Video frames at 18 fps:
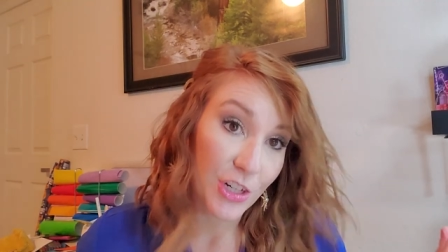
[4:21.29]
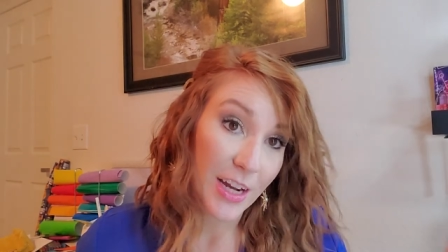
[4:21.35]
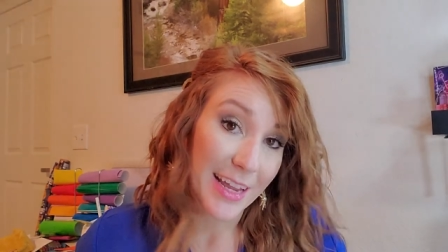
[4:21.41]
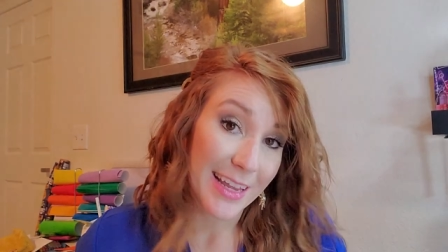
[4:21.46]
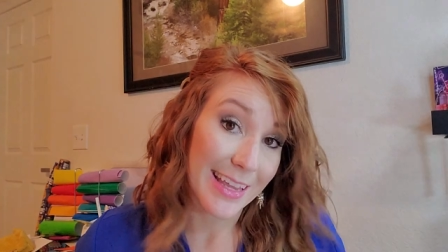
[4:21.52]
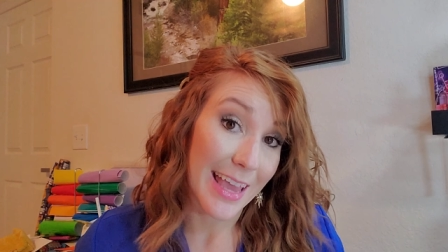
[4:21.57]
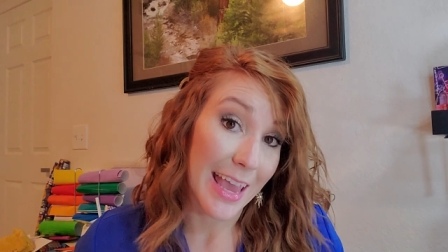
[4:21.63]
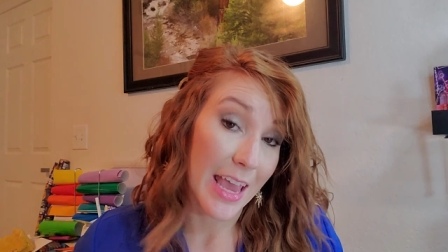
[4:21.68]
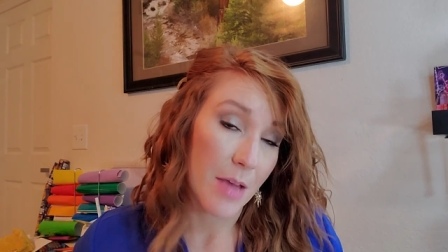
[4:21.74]

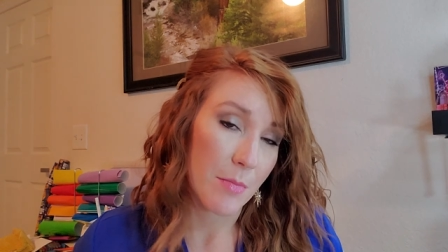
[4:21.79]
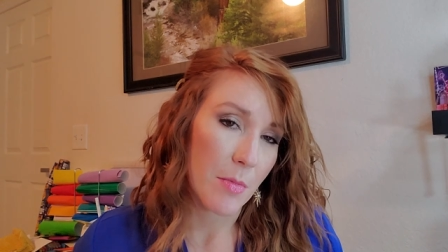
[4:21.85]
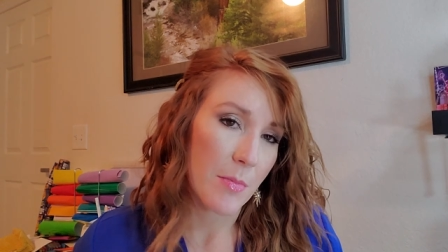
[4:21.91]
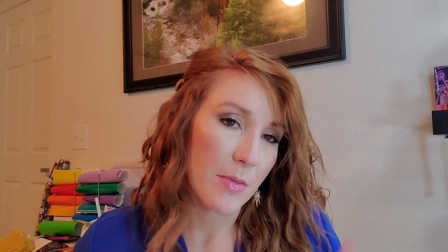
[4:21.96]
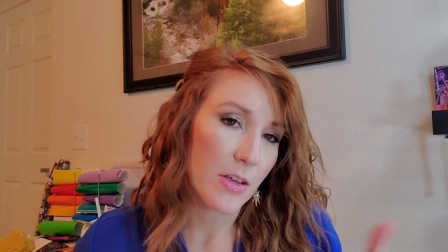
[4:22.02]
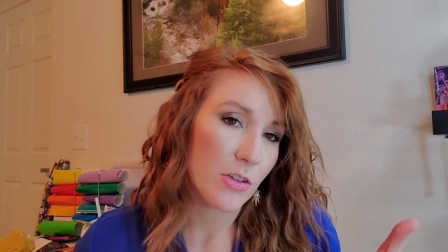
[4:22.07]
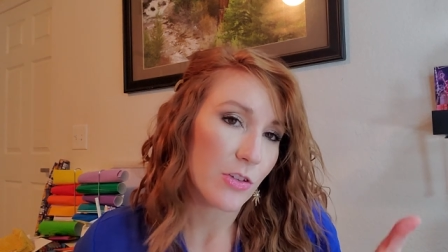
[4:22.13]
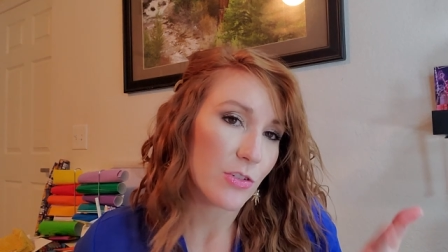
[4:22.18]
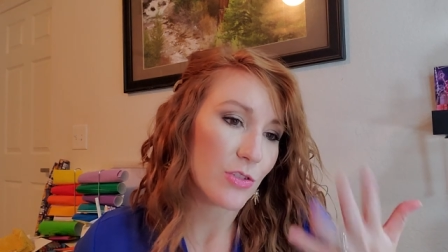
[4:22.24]
and
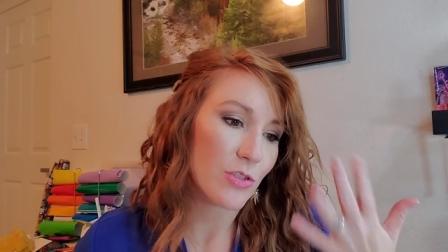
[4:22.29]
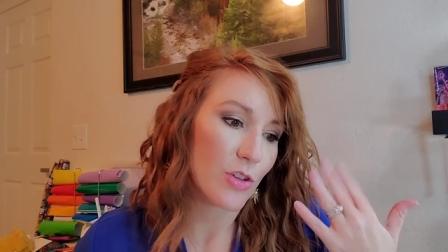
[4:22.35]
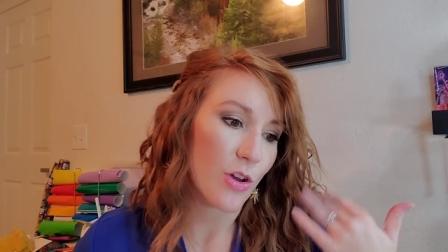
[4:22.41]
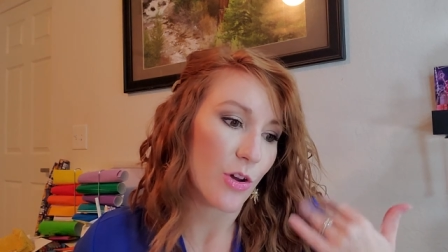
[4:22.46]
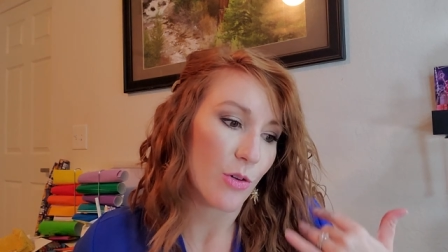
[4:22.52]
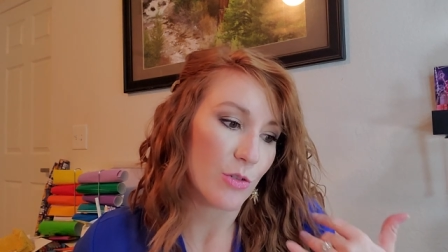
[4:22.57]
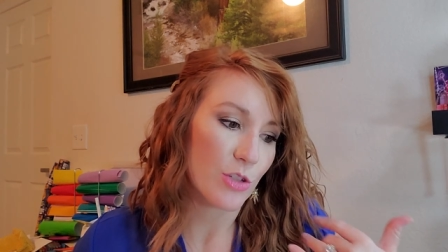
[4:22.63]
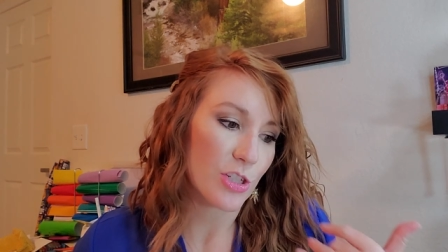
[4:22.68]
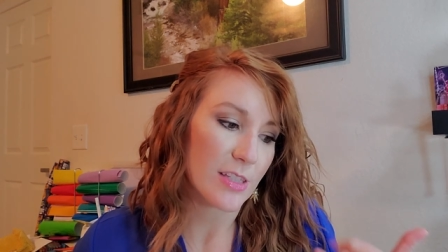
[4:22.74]
chamomile,
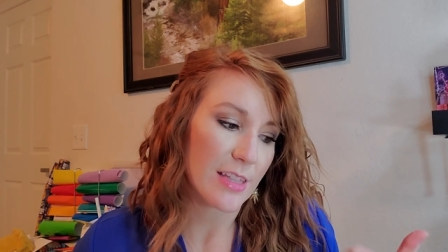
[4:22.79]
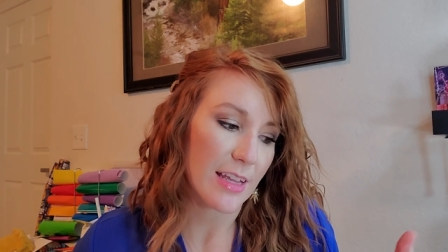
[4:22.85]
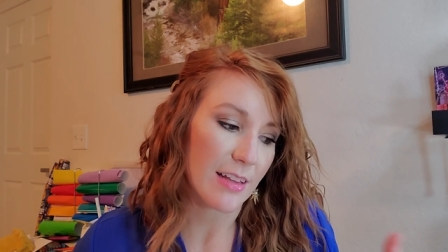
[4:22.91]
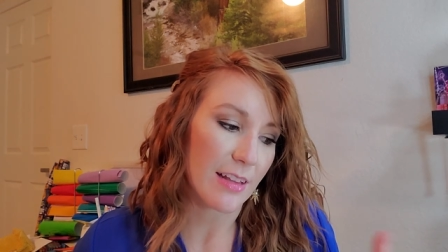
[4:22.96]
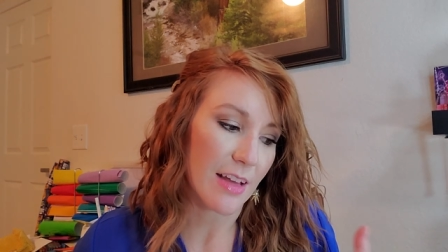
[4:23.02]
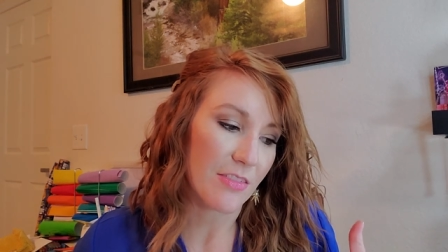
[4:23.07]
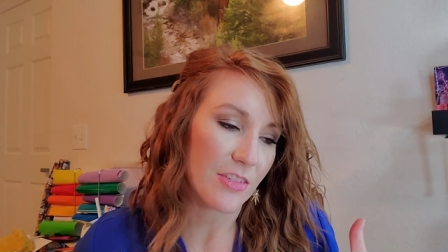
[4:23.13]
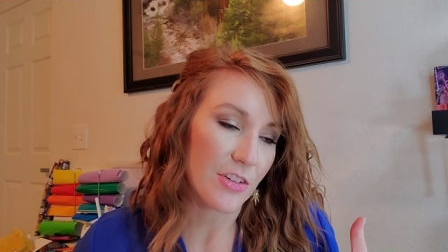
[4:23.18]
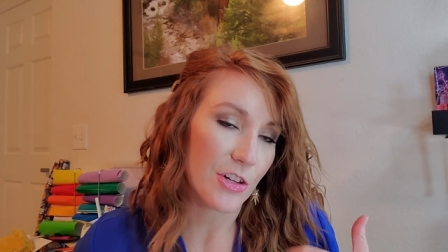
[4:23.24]
so just like
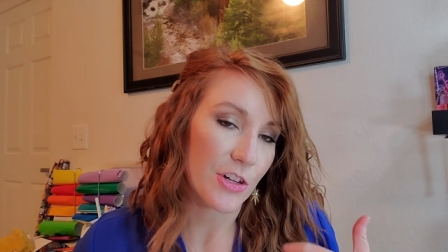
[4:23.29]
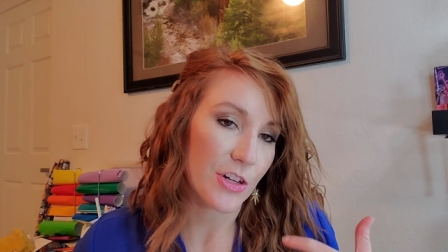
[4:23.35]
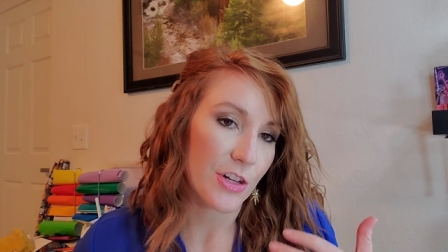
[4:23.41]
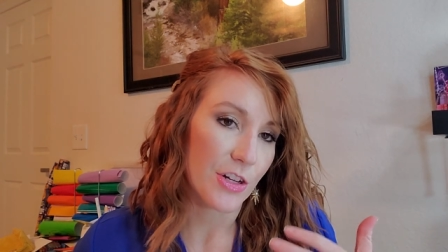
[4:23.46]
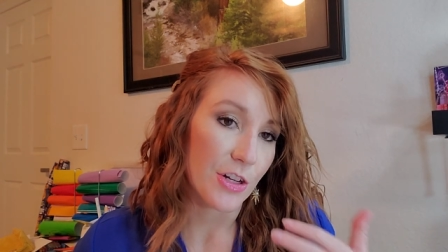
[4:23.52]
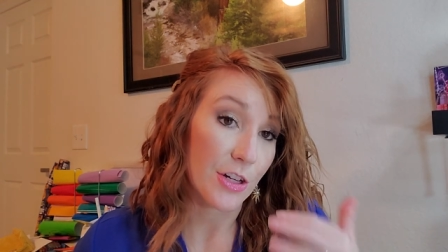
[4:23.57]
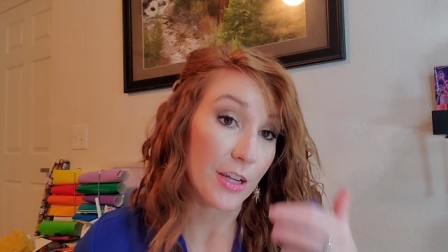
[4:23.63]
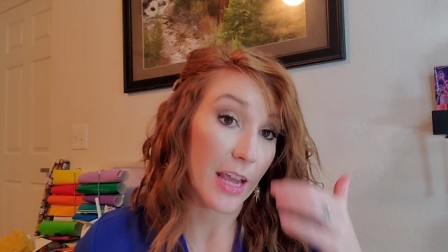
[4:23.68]
lavender or